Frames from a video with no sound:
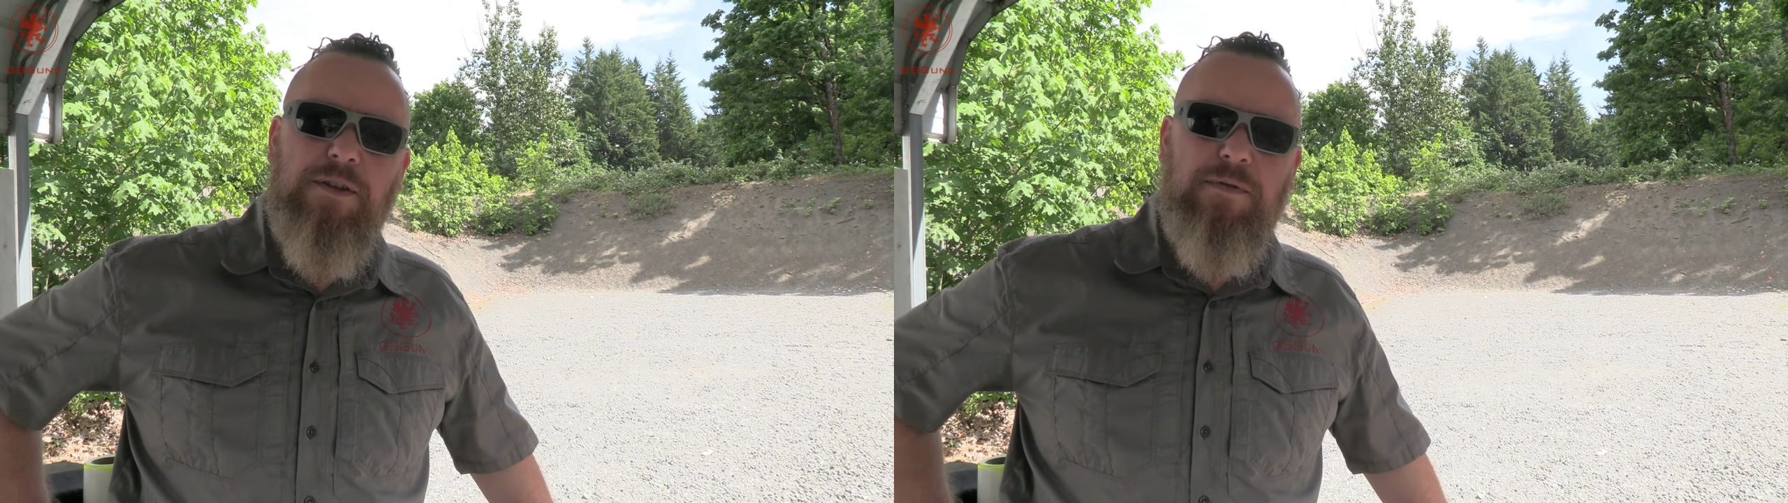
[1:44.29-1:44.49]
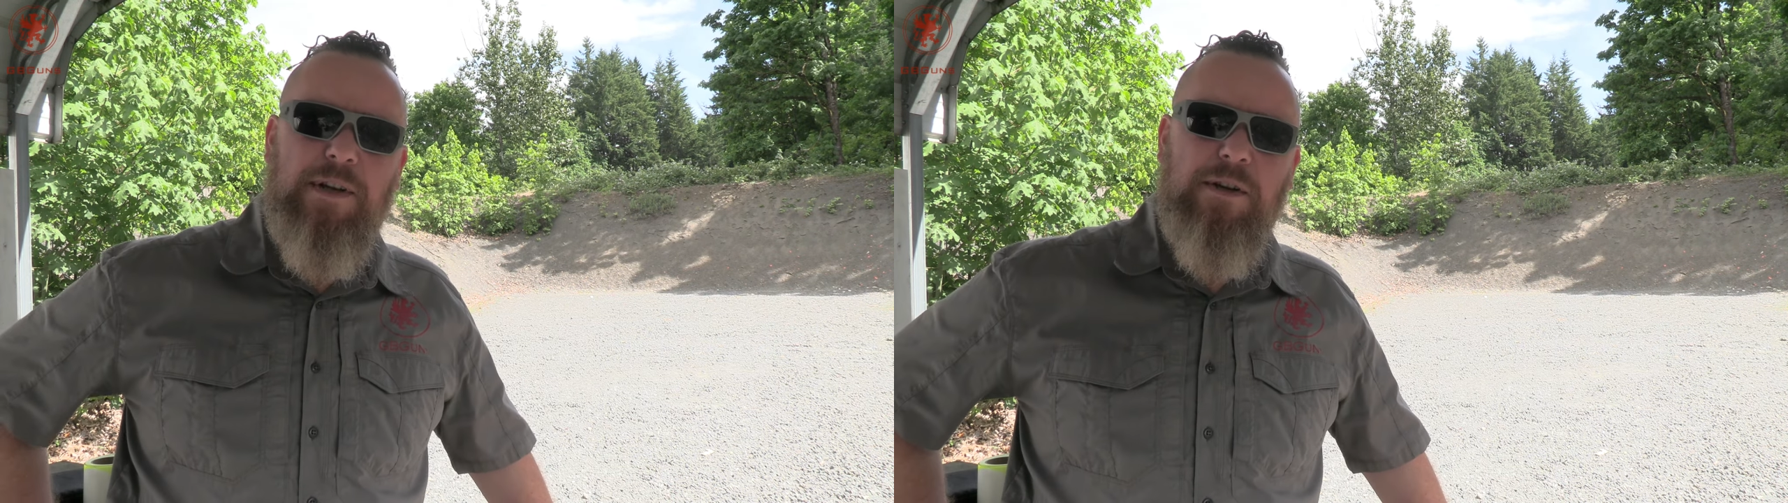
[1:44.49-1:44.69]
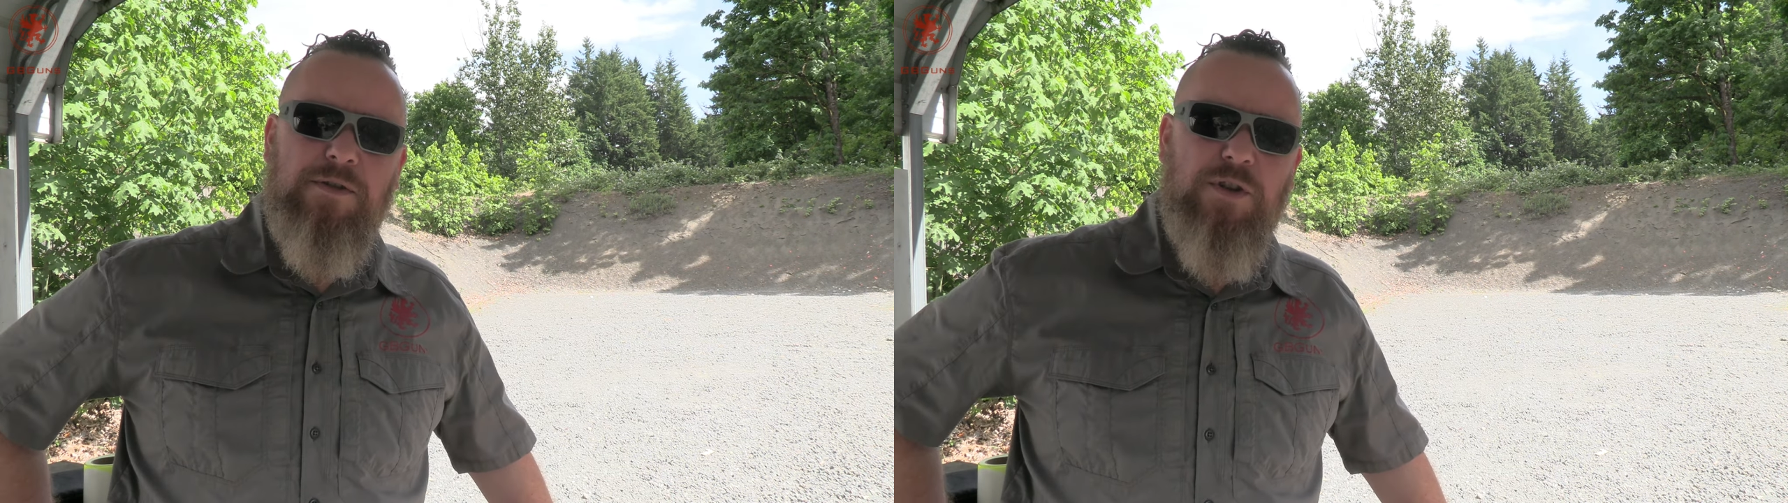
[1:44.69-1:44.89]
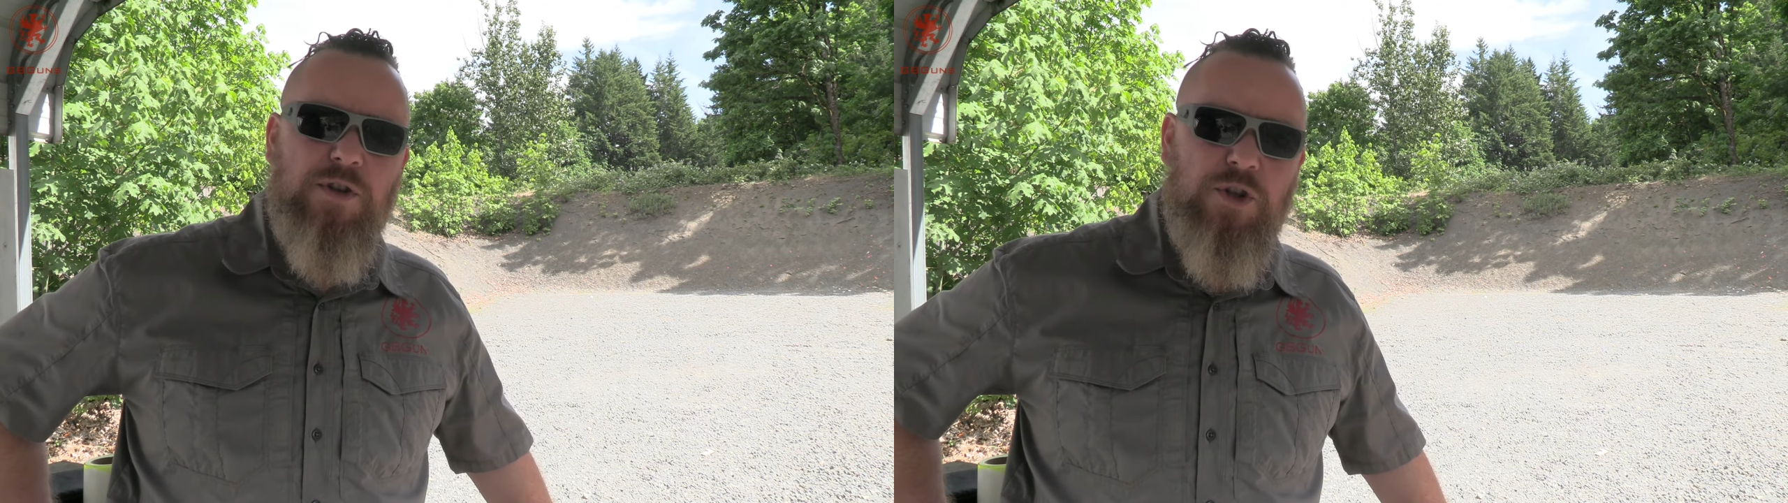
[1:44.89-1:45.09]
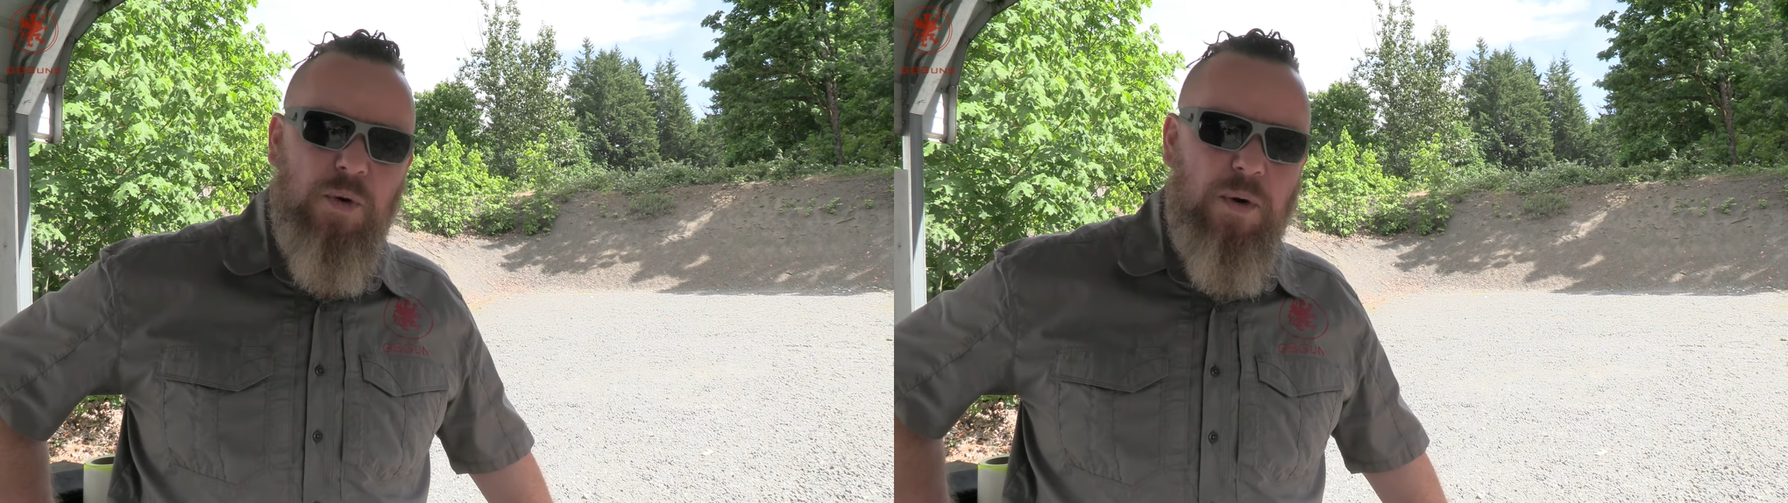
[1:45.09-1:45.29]
those videos
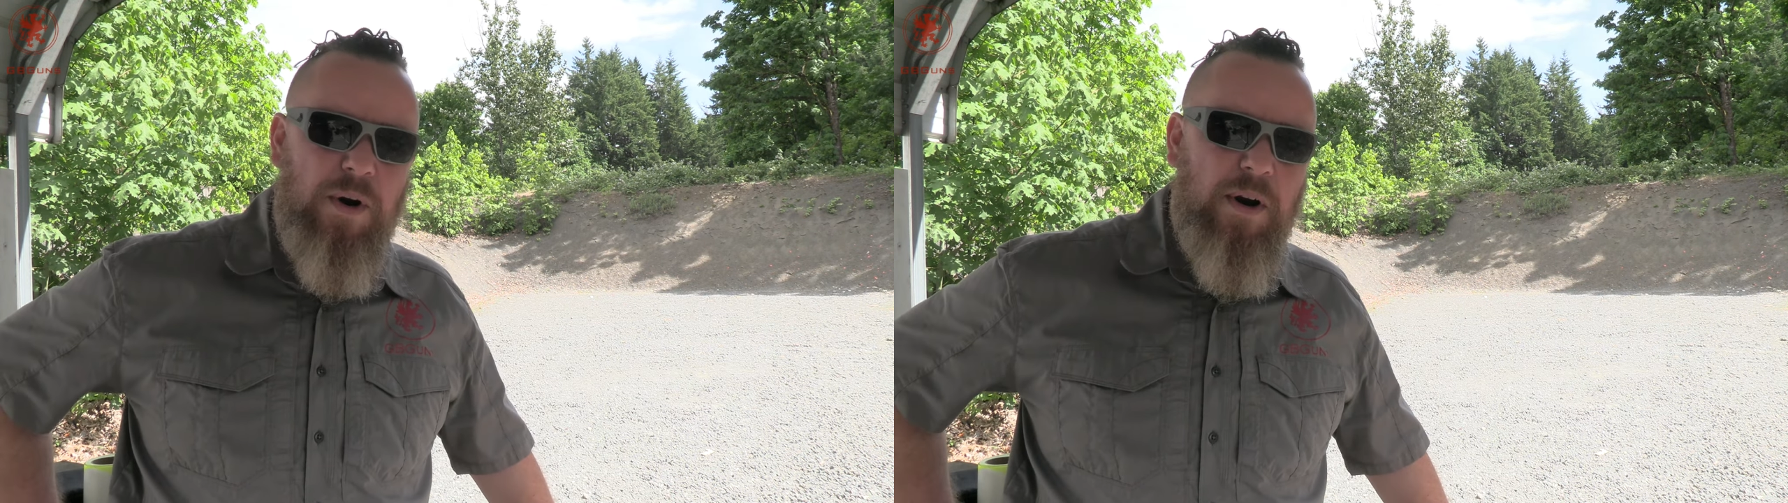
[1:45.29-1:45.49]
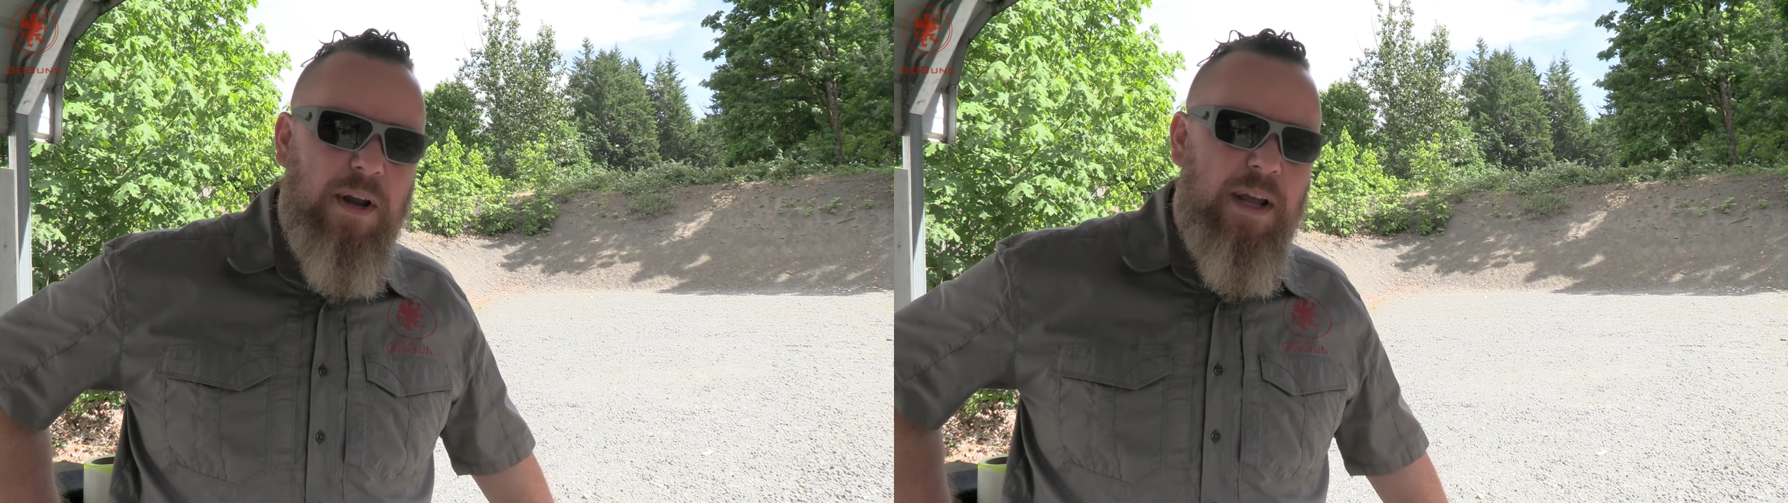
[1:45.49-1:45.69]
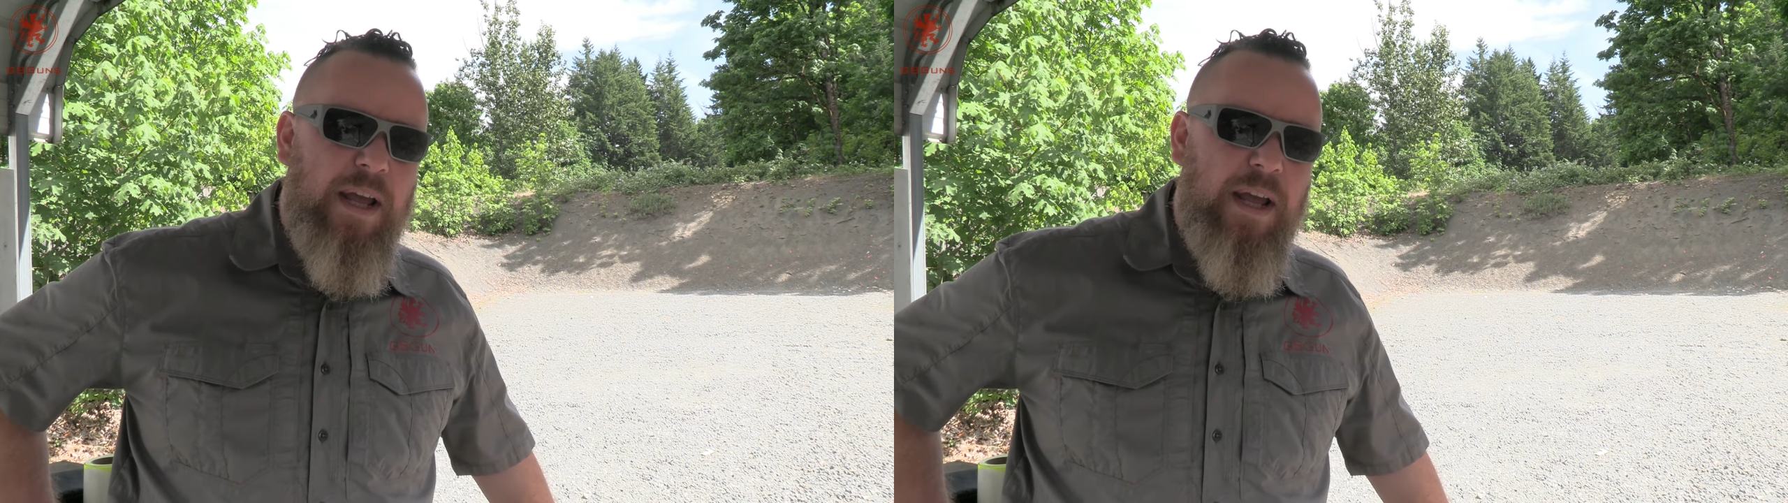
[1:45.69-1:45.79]
shorter